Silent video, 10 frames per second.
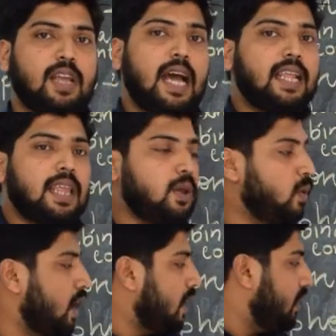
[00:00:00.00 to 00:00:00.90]
I think you
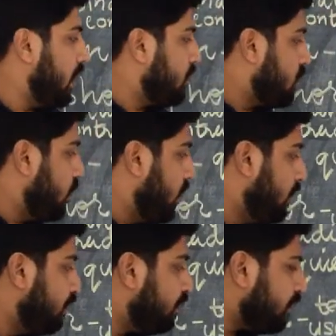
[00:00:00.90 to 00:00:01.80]
all have understood.
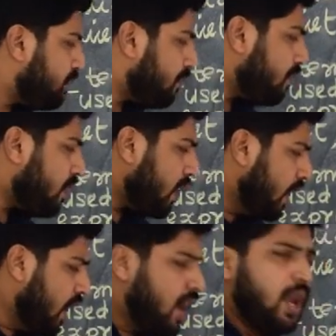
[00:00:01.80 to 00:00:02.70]

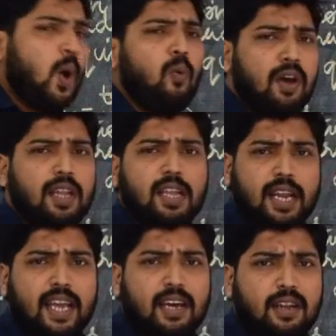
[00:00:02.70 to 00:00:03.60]
Now where the
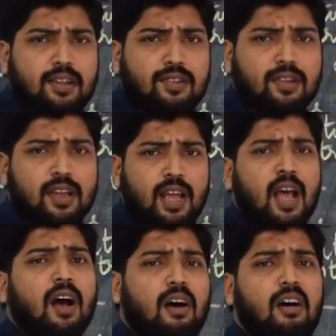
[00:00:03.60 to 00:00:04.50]
tiger is?
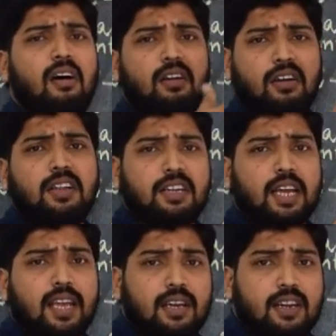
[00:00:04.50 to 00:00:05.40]
Right, the
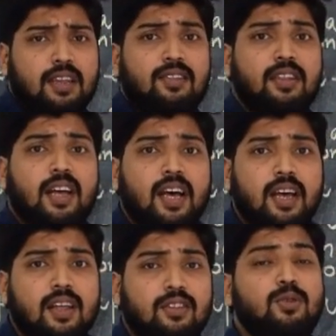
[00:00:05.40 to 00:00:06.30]
tiger is in
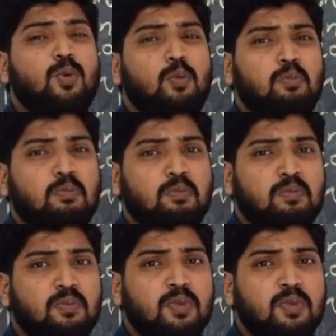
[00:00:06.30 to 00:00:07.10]
the zoo.